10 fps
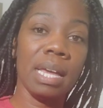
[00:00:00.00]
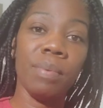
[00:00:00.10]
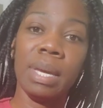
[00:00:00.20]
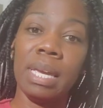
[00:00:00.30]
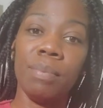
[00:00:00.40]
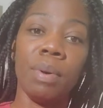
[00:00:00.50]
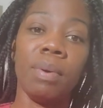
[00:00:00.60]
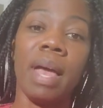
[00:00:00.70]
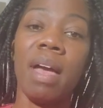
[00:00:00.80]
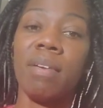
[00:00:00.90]
That way it won't
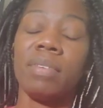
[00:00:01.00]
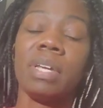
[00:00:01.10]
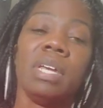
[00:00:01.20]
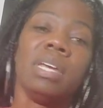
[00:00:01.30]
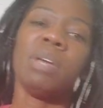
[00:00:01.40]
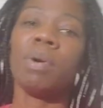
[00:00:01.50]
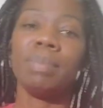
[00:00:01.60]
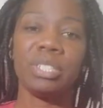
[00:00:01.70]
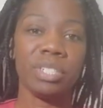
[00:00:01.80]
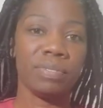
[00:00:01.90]

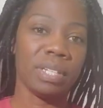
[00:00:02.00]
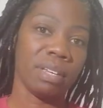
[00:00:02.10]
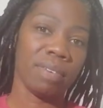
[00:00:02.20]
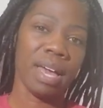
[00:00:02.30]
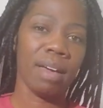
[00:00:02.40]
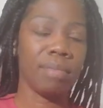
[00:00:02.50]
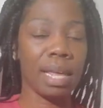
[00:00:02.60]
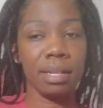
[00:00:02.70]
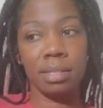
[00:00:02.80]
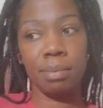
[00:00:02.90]
be shifting if I have
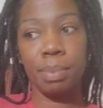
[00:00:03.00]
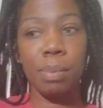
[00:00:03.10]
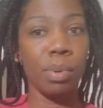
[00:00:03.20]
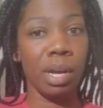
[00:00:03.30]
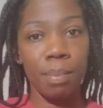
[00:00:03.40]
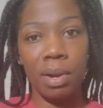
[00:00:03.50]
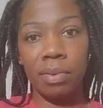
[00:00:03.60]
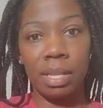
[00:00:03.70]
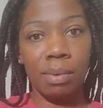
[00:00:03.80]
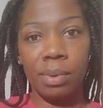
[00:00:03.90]
like some people come over
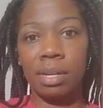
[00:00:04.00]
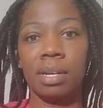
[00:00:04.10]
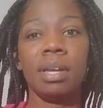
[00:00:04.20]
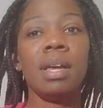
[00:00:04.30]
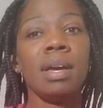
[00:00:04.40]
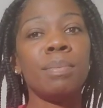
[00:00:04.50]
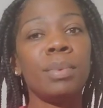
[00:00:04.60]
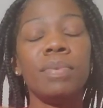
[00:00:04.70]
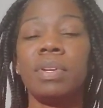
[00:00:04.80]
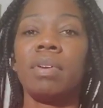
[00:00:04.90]
and they want to
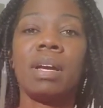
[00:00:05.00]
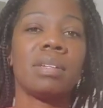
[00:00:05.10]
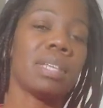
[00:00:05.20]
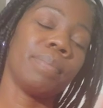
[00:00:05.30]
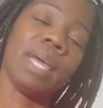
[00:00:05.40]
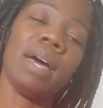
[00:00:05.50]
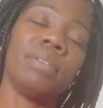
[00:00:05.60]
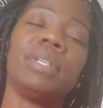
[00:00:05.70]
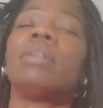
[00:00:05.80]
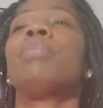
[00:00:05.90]
move it around or something. I
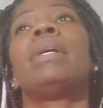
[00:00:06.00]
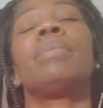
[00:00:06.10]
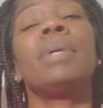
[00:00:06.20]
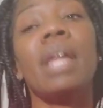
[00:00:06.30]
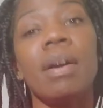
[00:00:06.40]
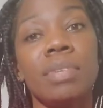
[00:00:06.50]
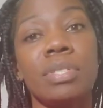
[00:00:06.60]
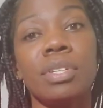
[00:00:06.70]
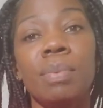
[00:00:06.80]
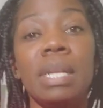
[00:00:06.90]
don't know, but whatever. So
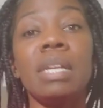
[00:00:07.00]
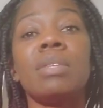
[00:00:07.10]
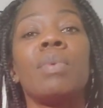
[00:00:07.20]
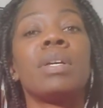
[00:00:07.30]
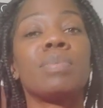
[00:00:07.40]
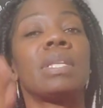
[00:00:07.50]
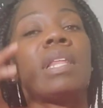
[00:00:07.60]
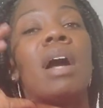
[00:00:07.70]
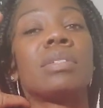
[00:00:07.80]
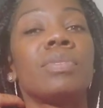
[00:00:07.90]
you want to get the ones with the
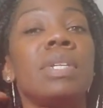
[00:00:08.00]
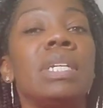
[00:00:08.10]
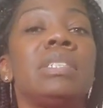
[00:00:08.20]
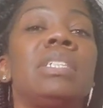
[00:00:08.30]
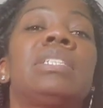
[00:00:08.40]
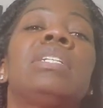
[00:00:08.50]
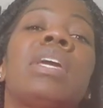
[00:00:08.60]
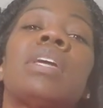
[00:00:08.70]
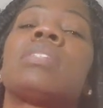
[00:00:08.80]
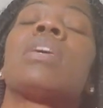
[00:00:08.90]
locks on it just in
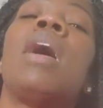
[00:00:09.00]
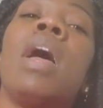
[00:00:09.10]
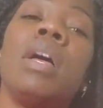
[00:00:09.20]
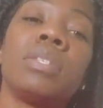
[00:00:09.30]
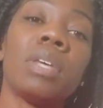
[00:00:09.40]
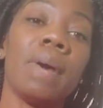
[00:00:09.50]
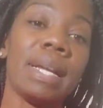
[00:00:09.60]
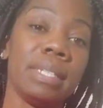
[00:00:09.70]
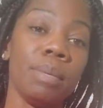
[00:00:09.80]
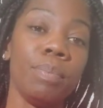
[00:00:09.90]
case. So
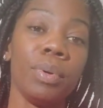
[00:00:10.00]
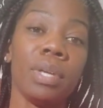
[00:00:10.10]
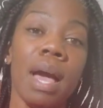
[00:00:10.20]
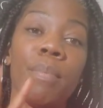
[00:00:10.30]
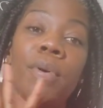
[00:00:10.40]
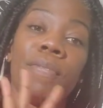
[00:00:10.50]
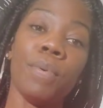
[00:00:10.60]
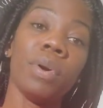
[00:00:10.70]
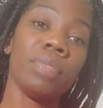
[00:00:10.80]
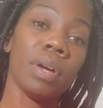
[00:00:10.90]
I bought
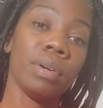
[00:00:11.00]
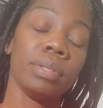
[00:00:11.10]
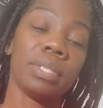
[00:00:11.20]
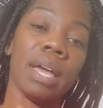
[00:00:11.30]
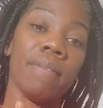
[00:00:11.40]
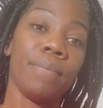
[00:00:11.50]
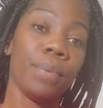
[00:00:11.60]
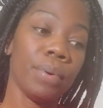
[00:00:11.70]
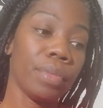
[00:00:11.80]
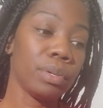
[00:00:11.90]
4 of those. I have
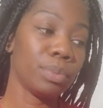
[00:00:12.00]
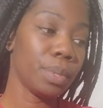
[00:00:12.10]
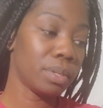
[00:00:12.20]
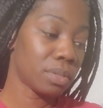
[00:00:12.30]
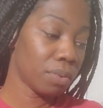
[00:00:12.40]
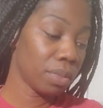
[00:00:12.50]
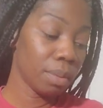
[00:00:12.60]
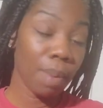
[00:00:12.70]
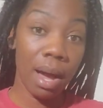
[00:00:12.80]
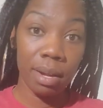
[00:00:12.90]
4 of those wheels on the
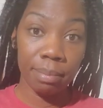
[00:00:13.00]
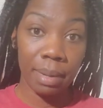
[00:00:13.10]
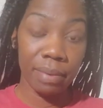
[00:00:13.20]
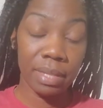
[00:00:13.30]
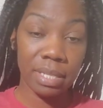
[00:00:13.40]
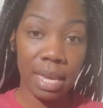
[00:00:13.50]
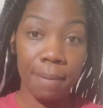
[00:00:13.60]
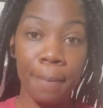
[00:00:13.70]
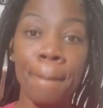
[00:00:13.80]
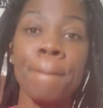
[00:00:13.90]
bottom of the
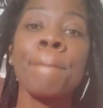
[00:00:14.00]
table.